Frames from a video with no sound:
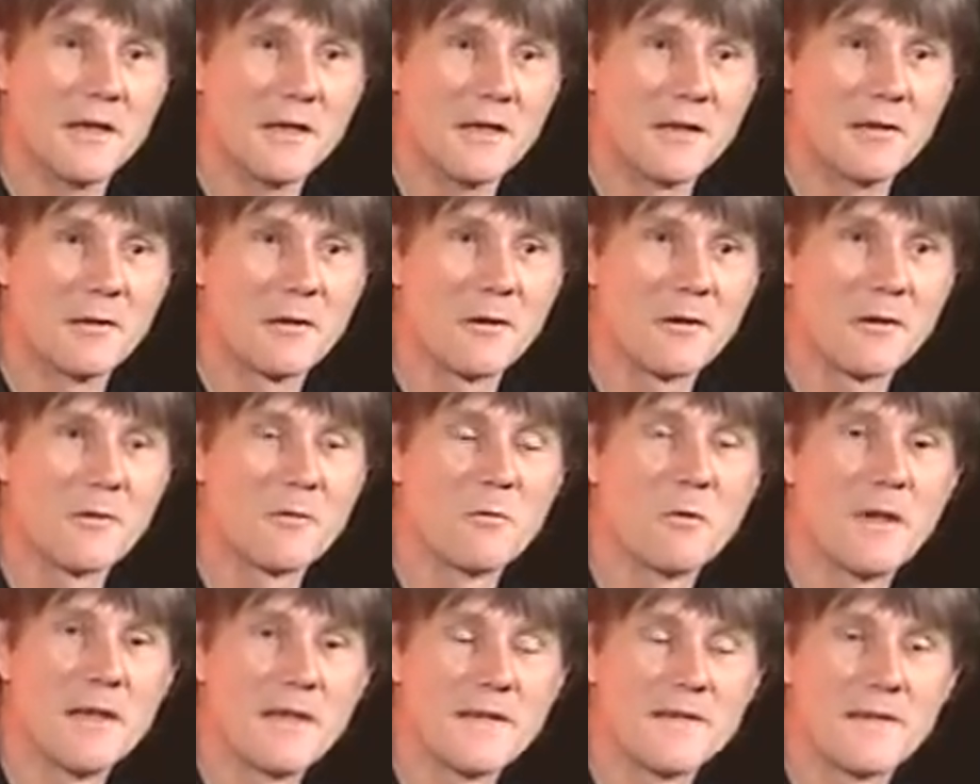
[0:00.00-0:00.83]
And a lot of
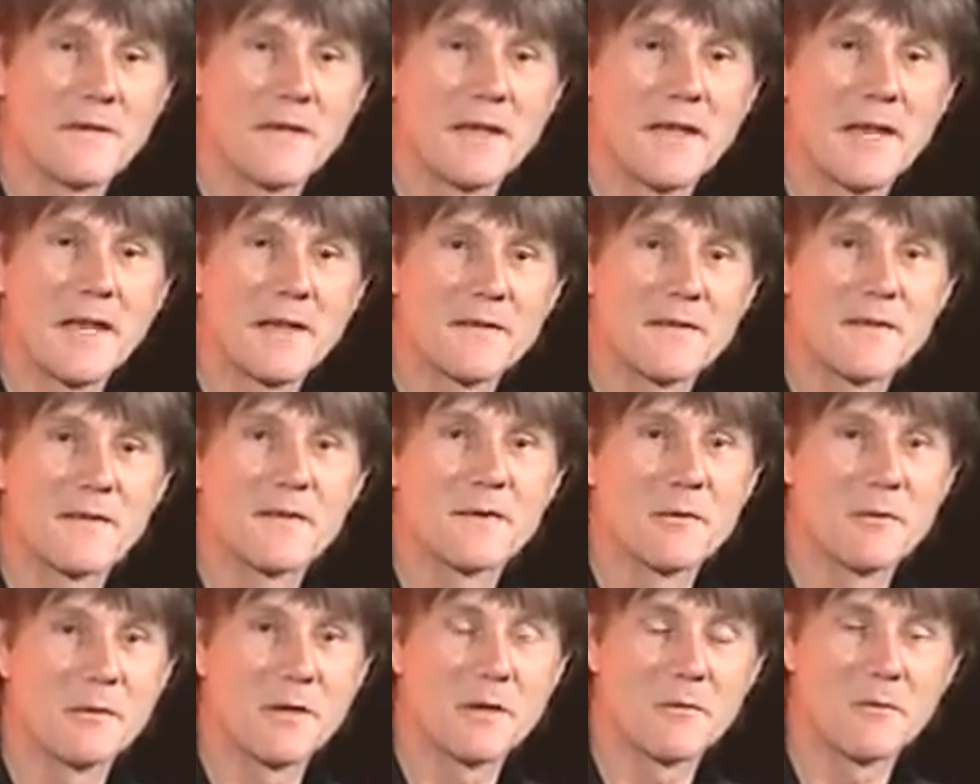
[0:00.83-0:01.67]
the ways that they had to
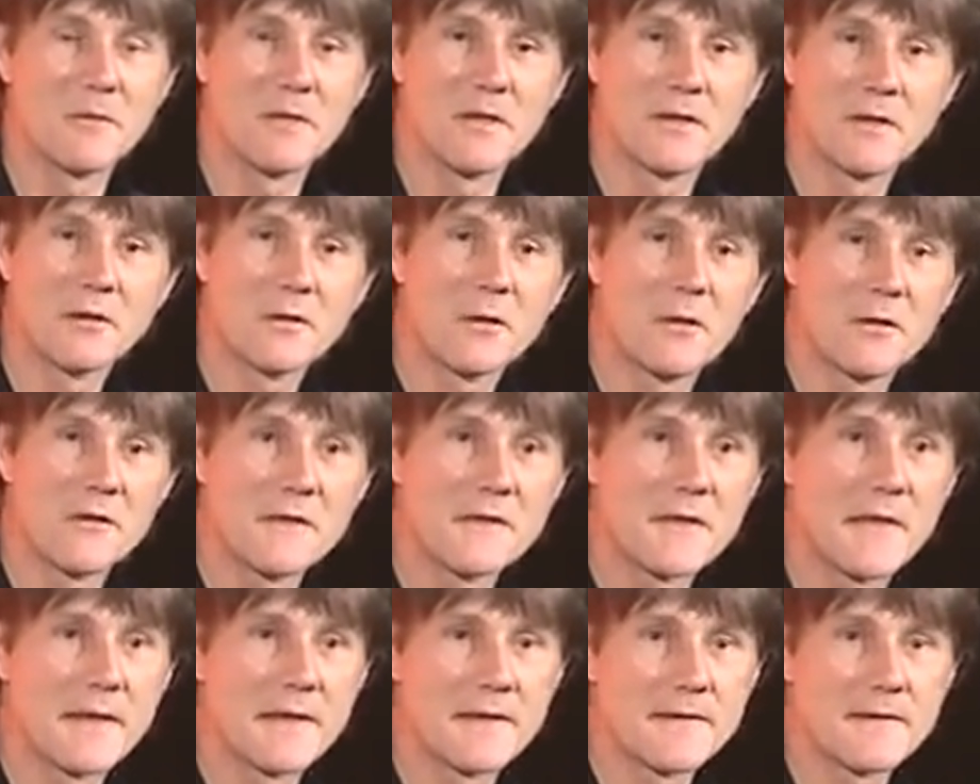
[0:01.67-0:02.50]
do it within the
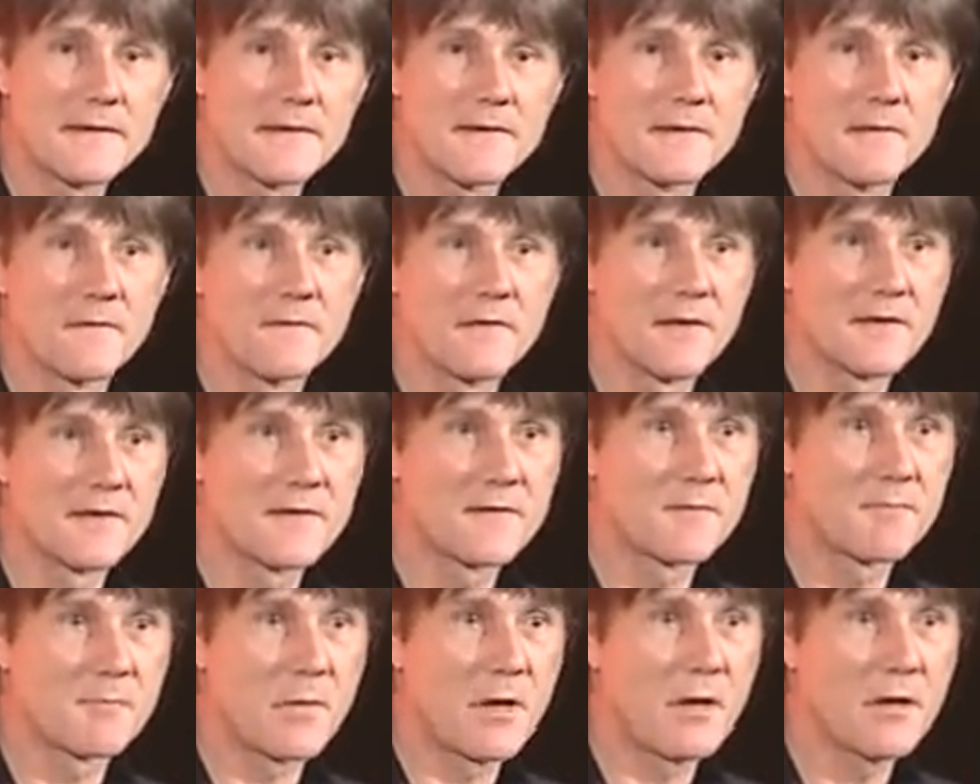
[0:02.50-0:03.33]
context of
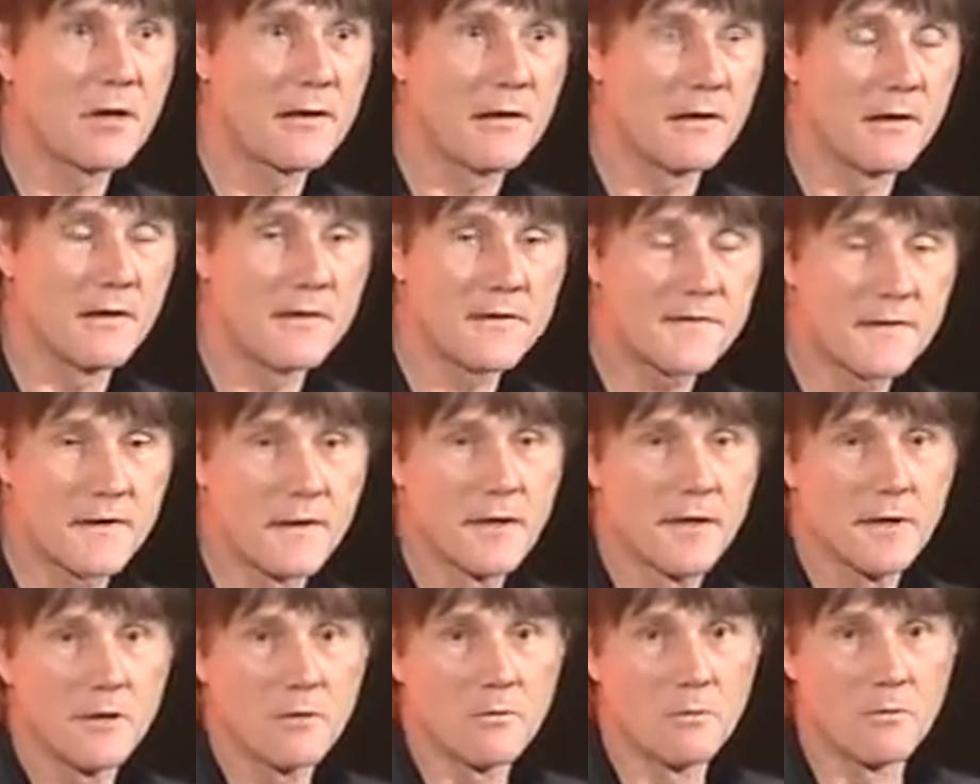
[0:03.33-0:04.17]
this pilot
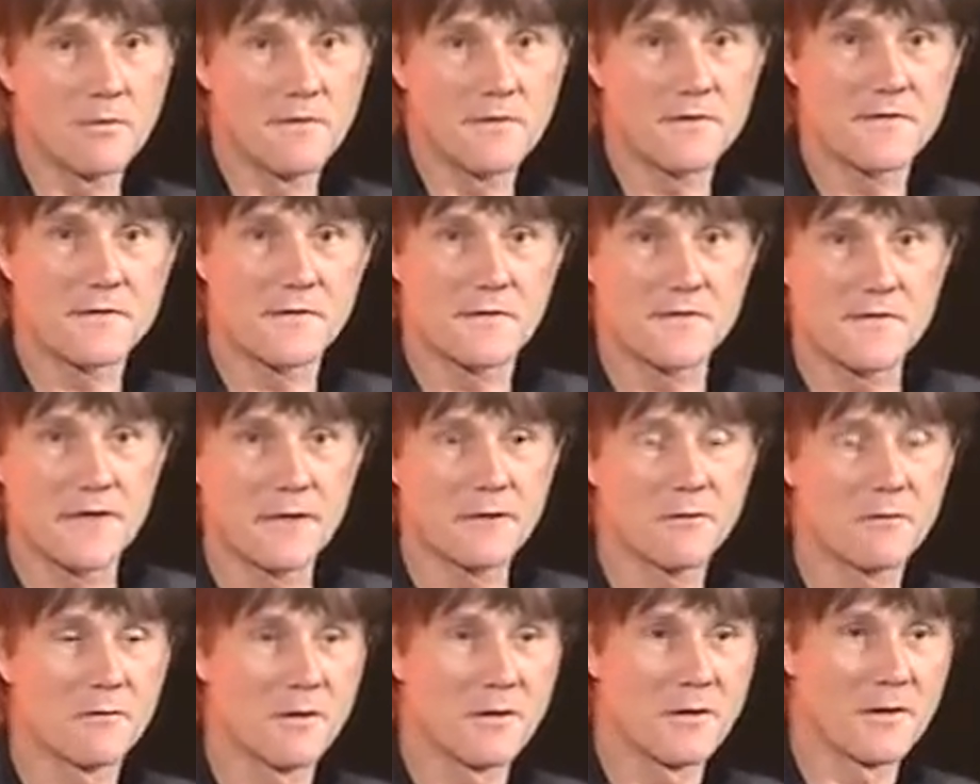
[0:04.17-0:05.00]
was to
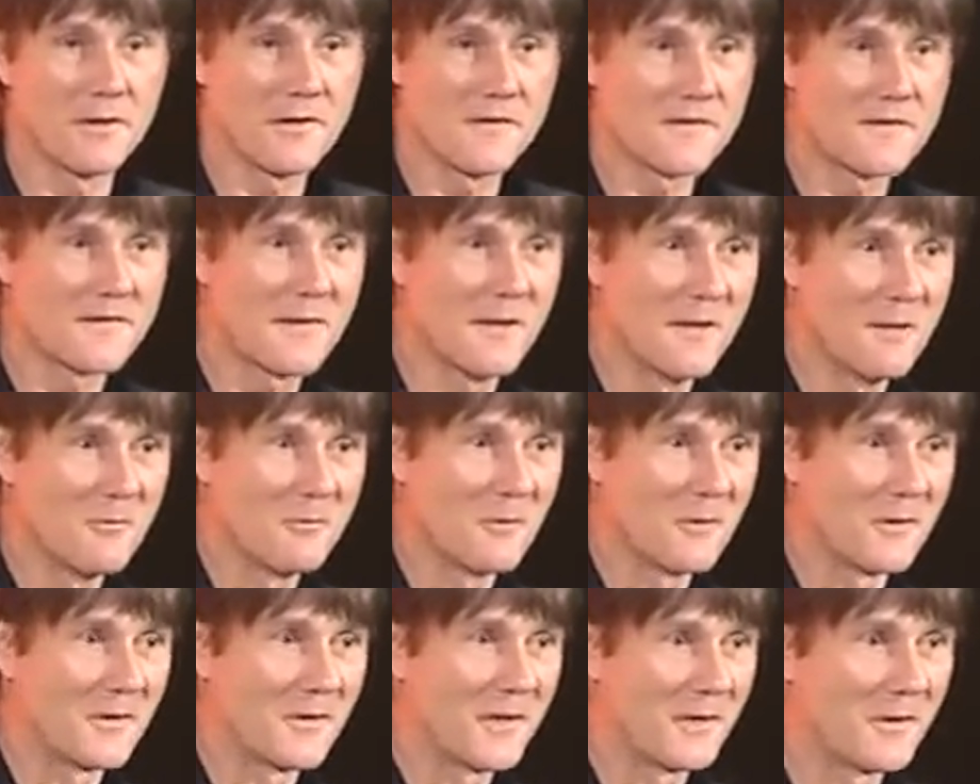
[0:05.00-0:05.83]
synchronize
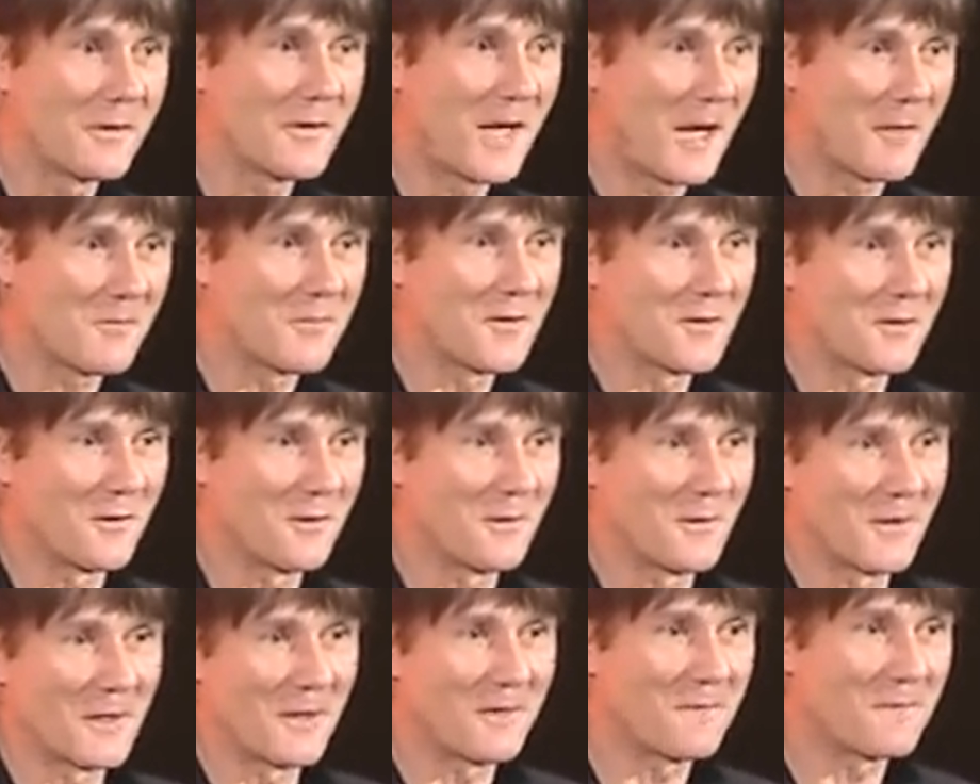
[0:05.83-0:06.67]
what they'd captured
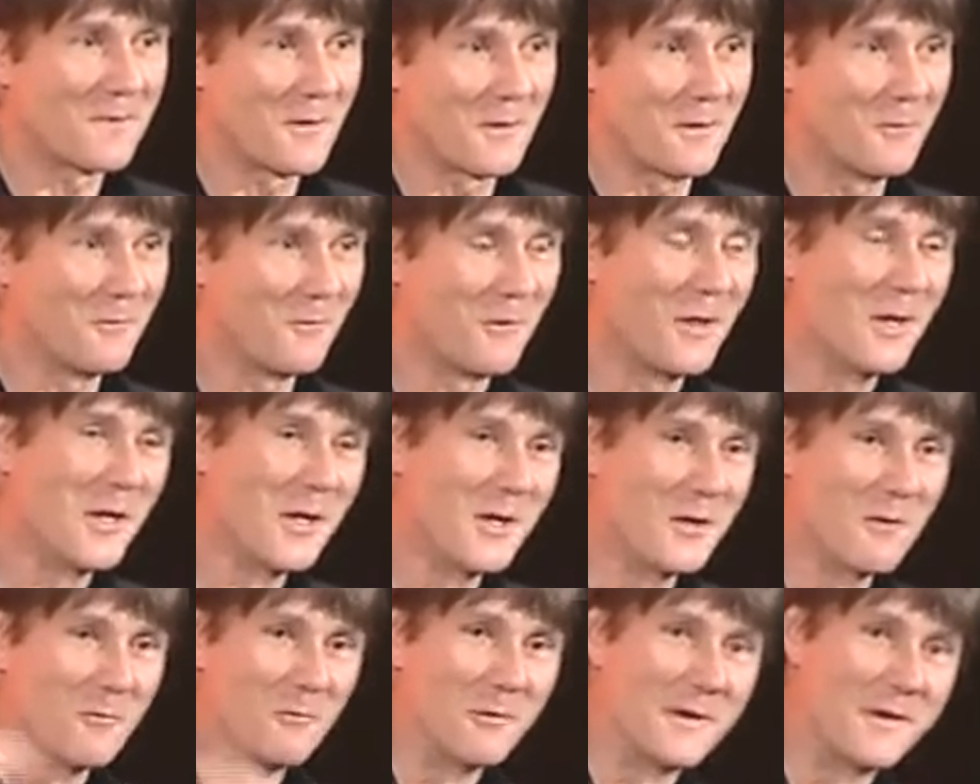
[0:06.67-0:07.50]
on their phone
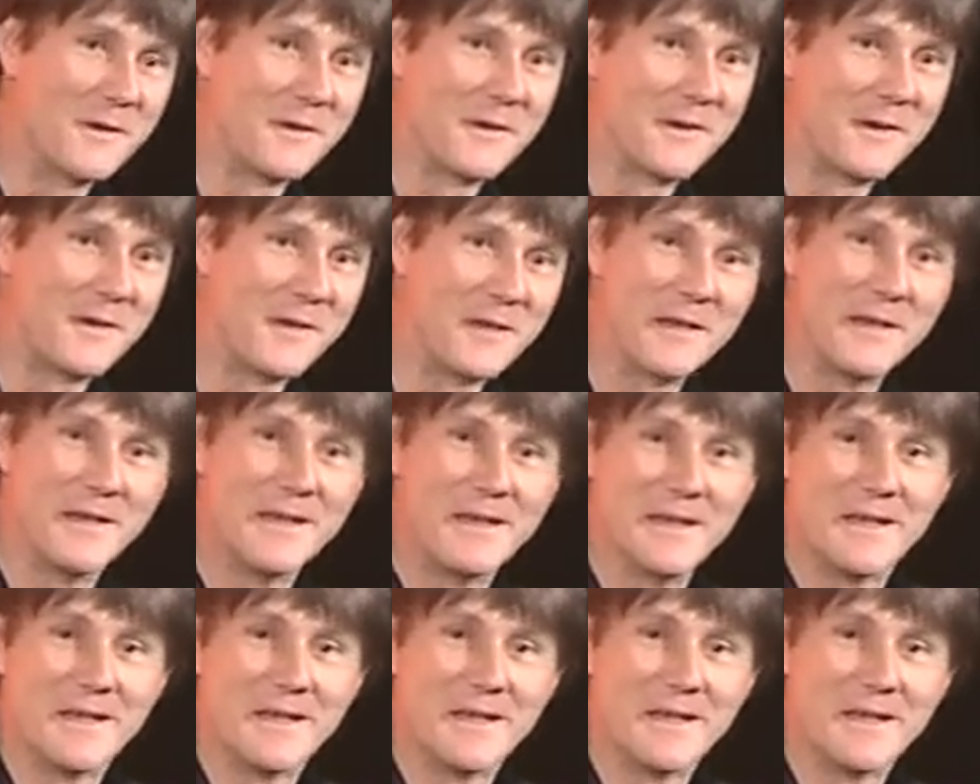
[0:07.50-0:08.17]
with the